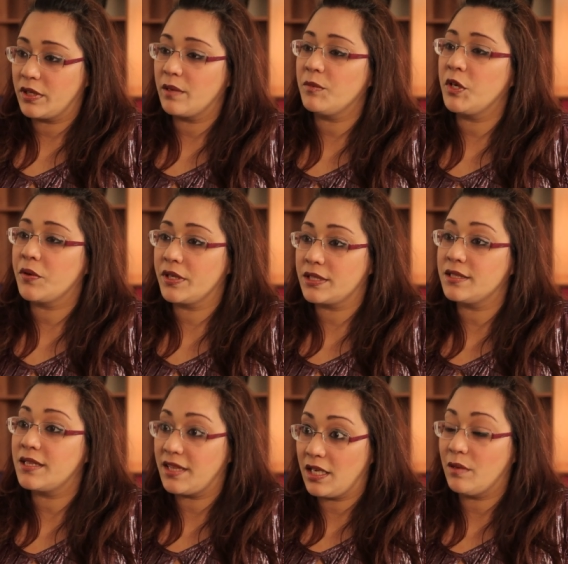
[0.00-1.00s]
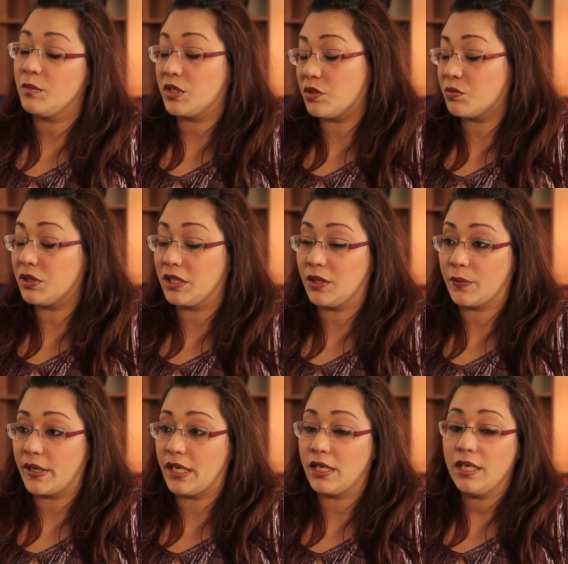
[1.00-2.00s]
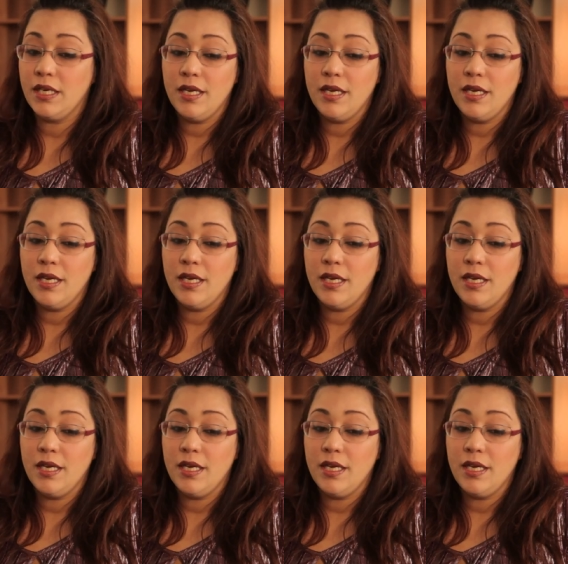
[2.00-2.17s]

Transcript: what I'm hearing as a theme, which is really great.